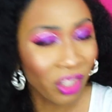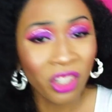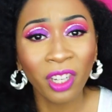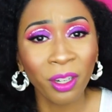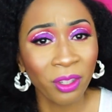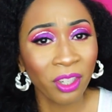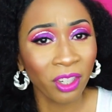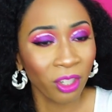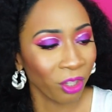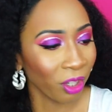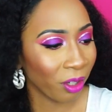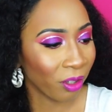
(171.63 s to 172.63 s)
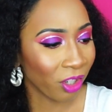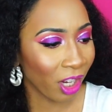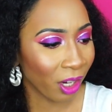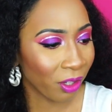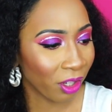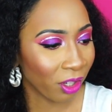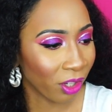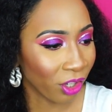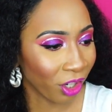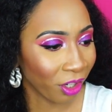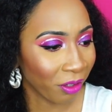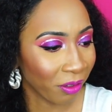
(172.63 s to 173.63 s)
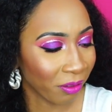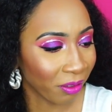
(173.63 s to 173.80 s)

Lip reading: Shout out to his shirt.